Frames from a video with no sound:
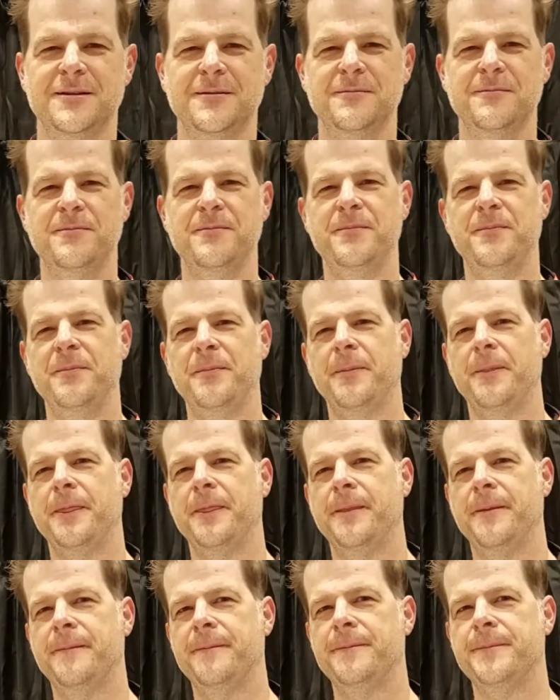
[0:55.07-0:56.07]
you're just sitting there watching the
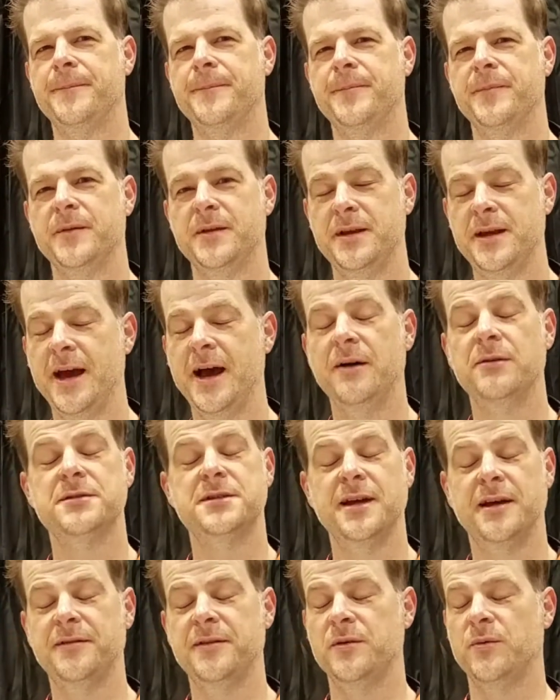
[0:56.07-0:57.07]
cartoons. And... Yeah, I was
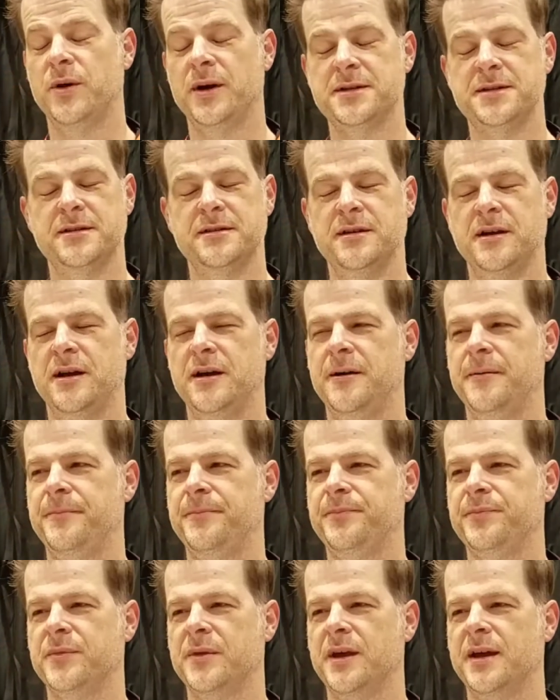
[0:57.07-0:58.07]
definitely watching, um,
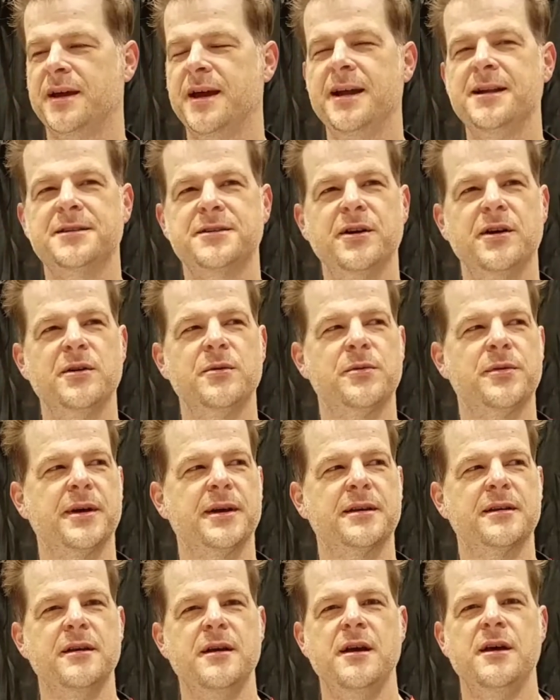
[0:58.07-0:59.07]
it kind of started with
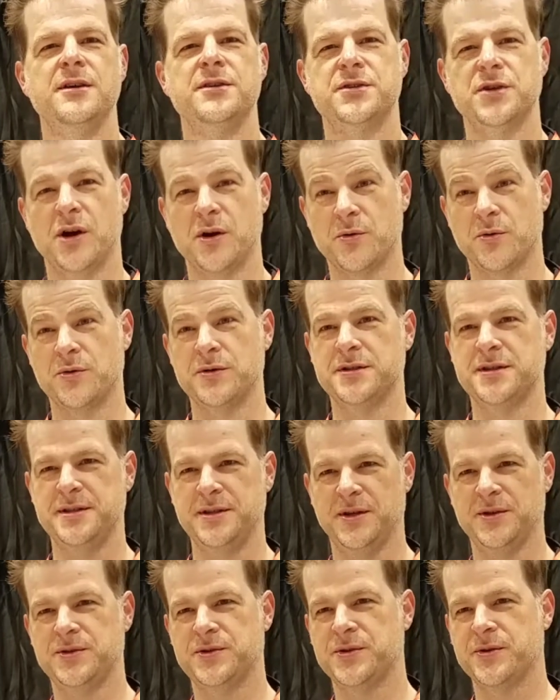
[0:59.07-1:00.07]
like Star Wars
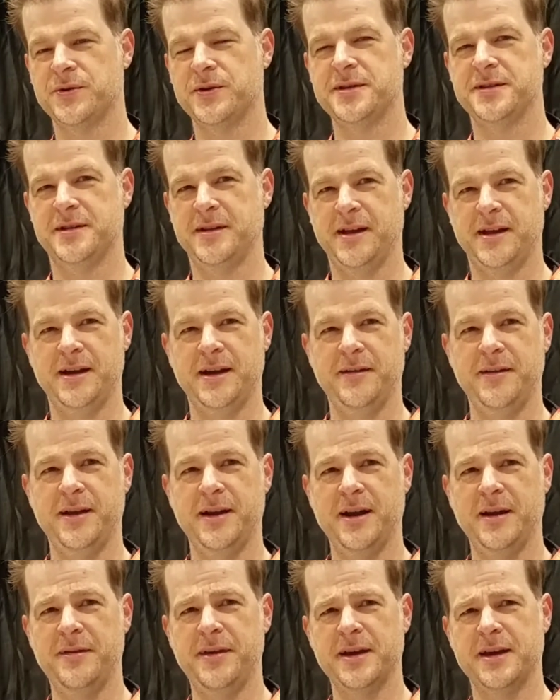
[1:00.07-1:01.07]
and those toys, and then and
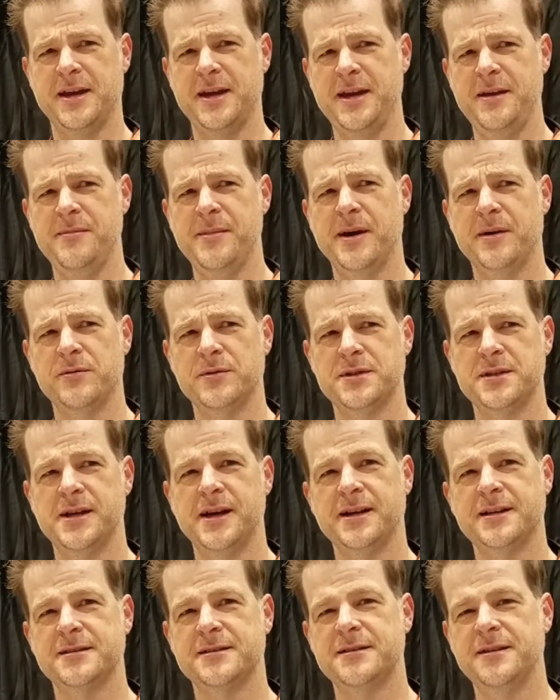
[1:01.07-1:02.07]
then I think He-Man was
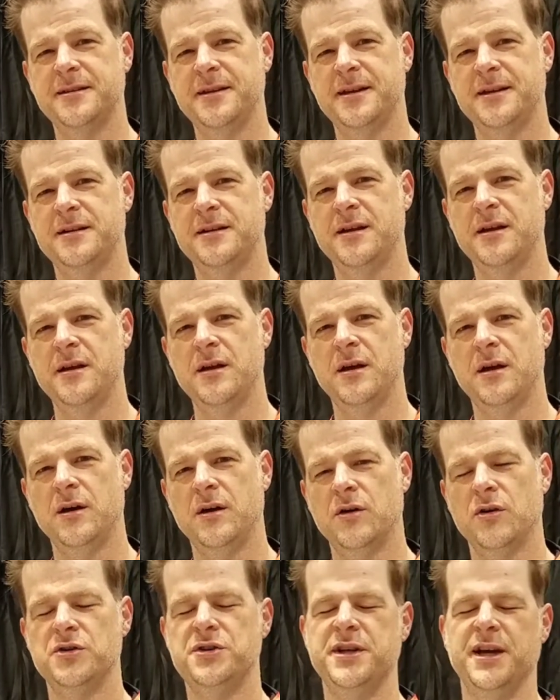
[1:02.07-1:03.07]
next, and then
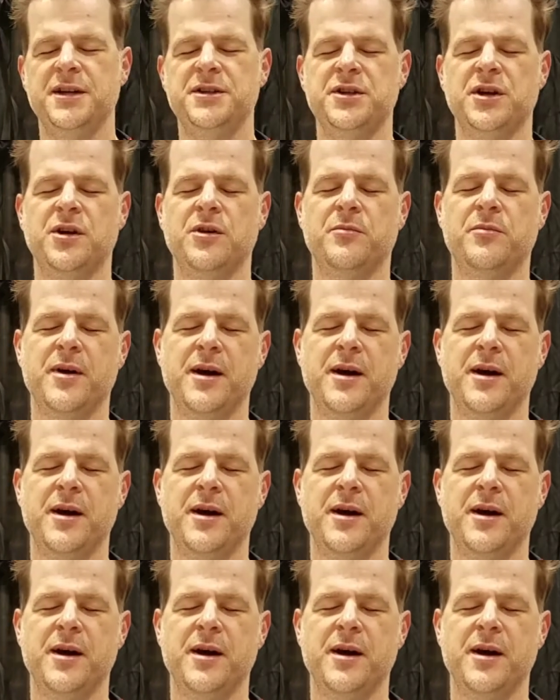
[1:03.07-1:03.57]
or G I Joe